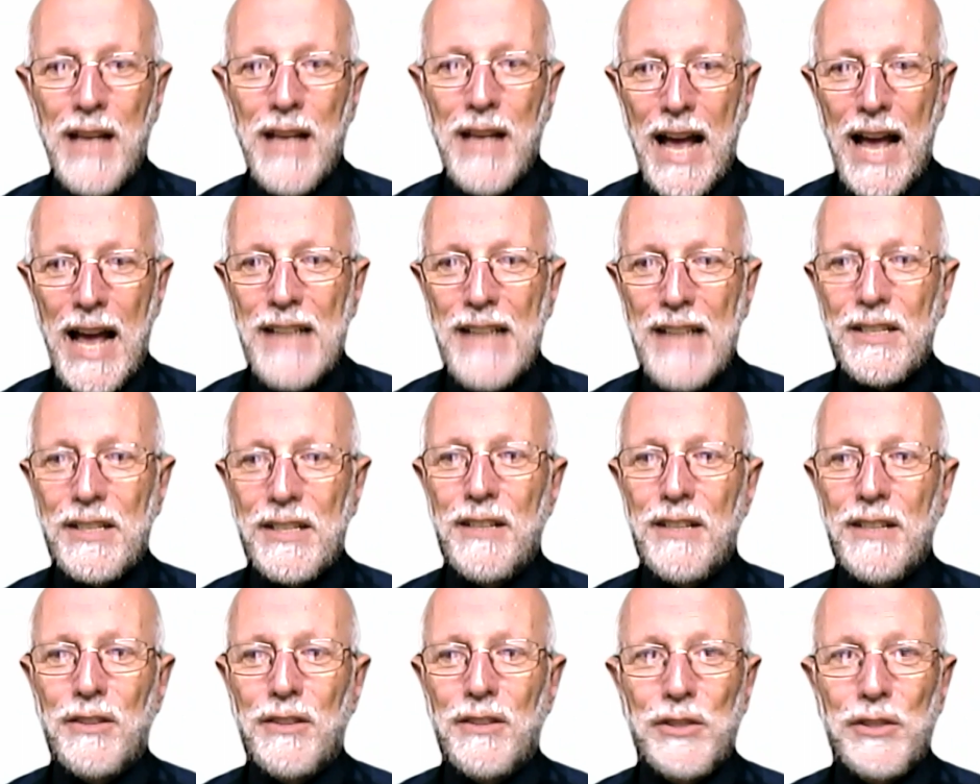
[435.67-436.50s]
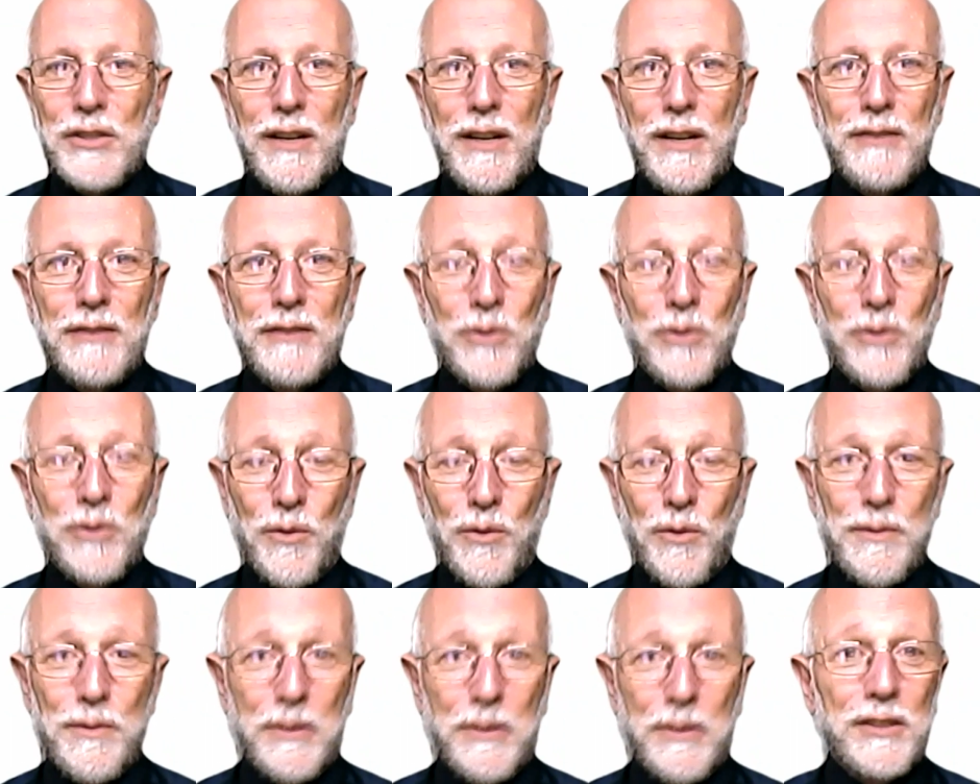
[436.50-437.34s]
asking ourselves, or
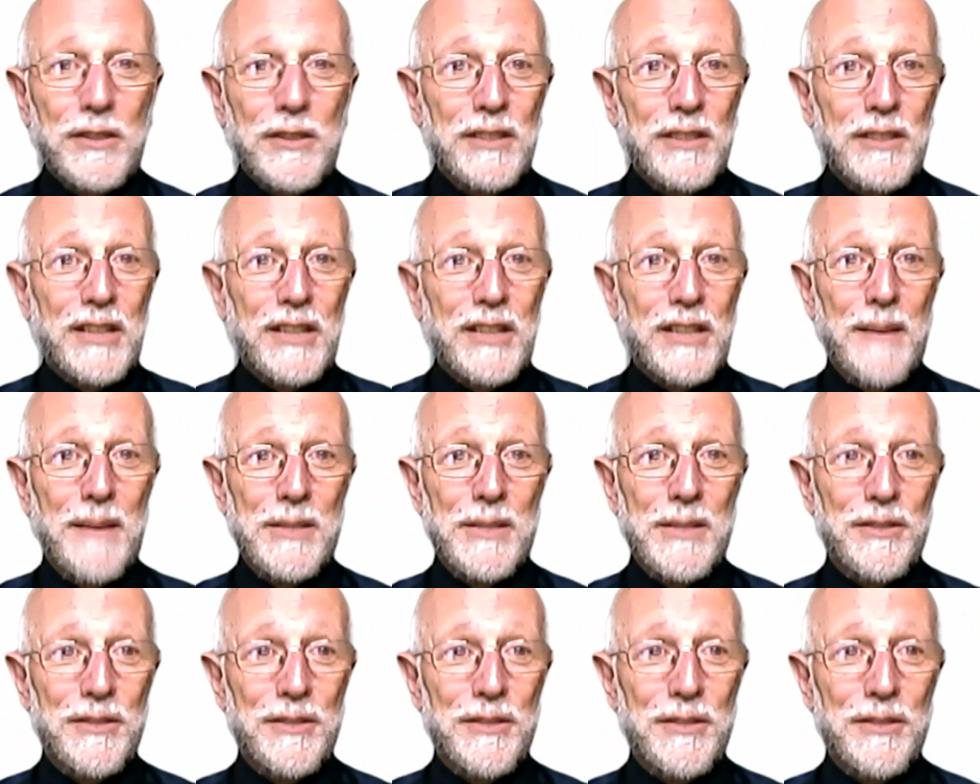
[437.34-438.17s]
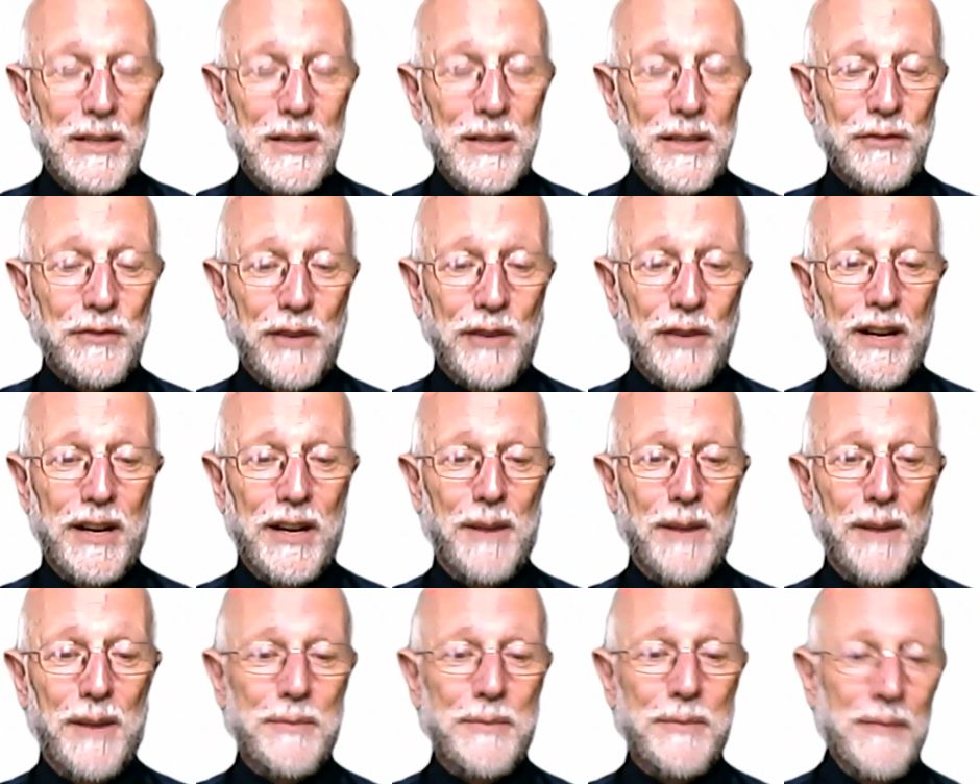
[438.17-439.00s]
the person that's coming to us for
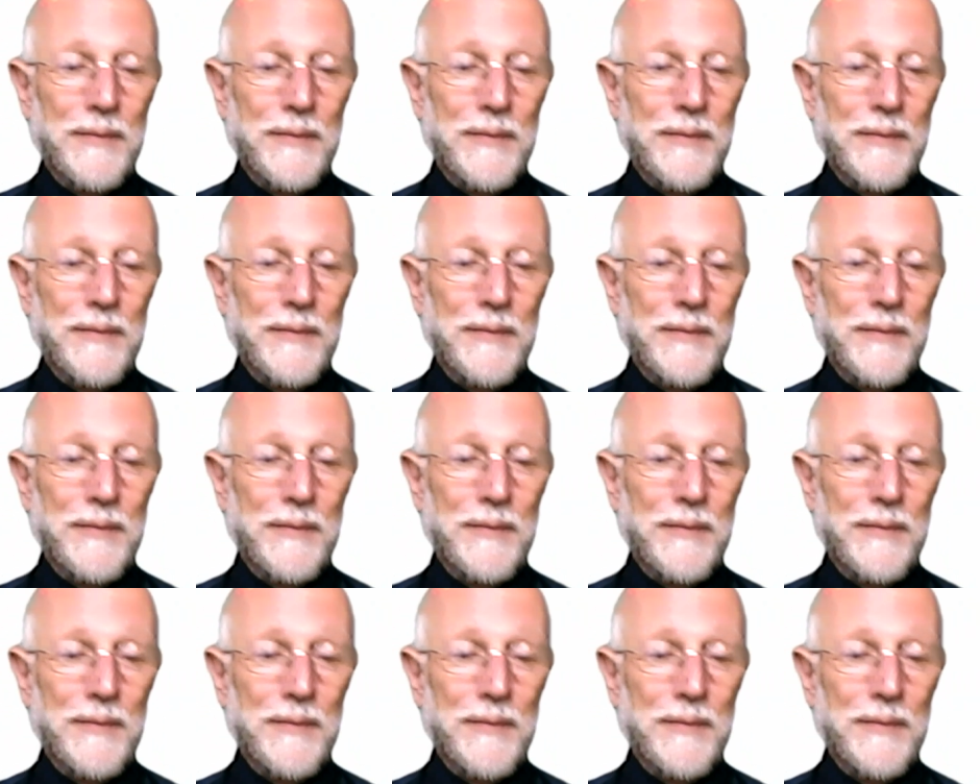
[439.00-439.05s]
help,